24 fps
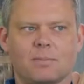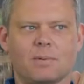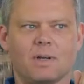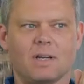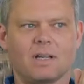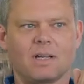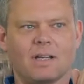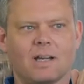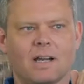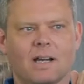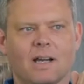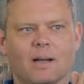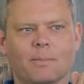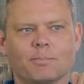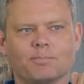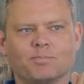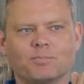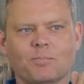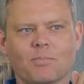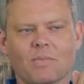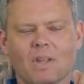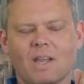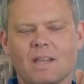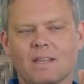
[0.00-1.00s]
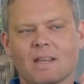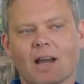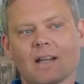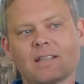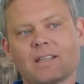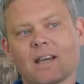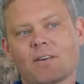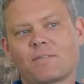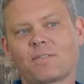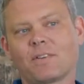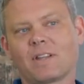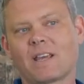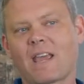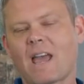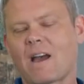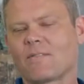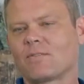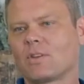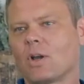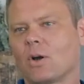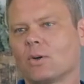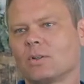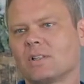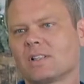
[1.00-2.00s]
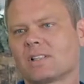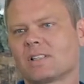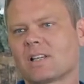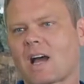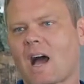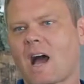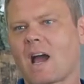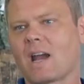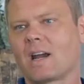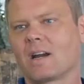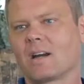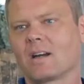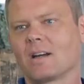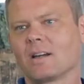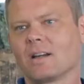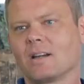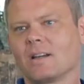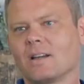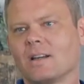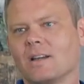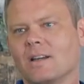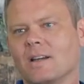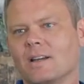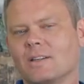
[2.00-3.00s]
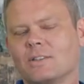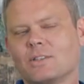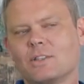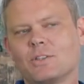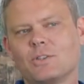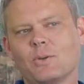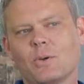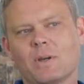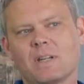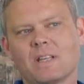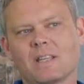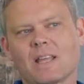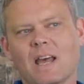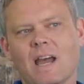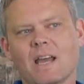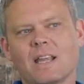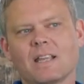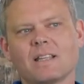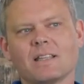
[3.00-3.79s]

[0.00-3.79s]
but um, I definitely have no desire to do any of that.